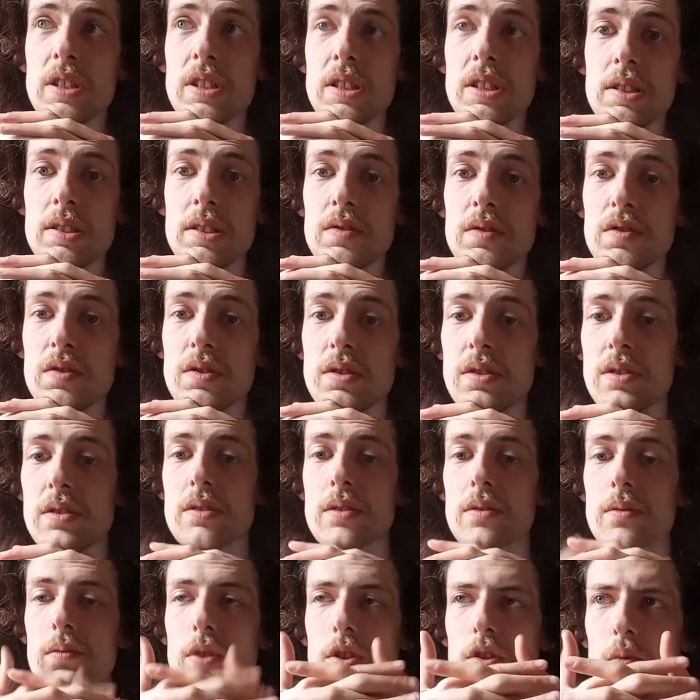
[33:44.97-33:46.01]
So
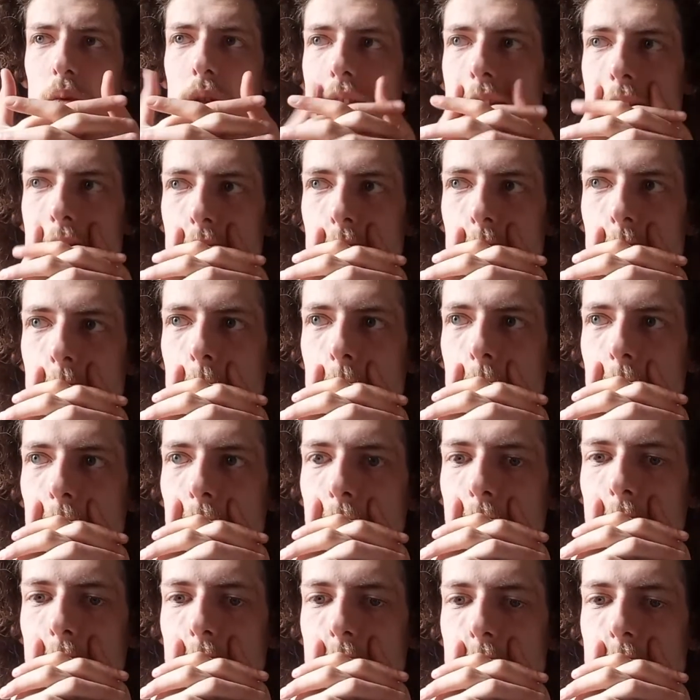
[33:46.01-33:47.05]
what do I do with
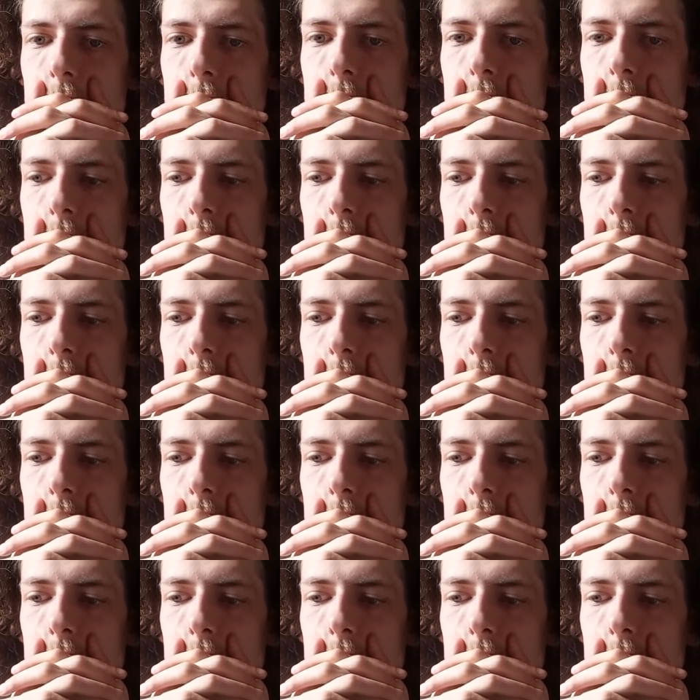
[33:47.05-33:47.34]
this?